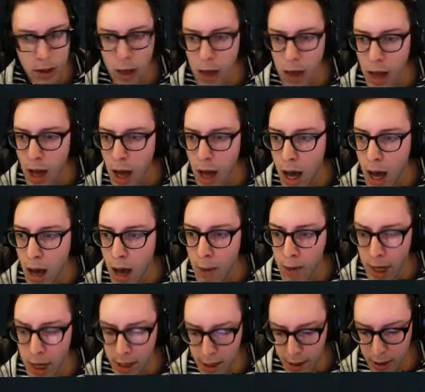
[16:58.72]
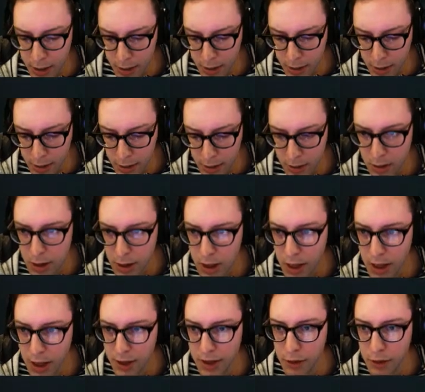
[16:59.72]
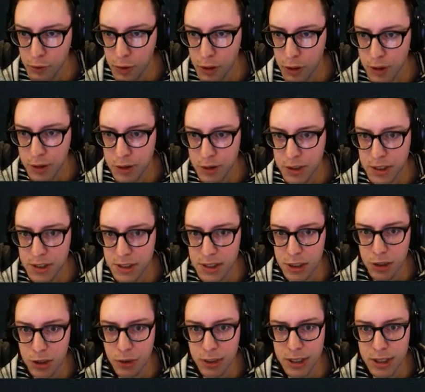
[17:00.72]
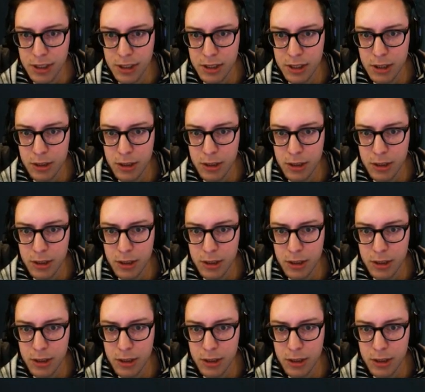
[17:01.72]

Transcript: I think Recluse is the choice.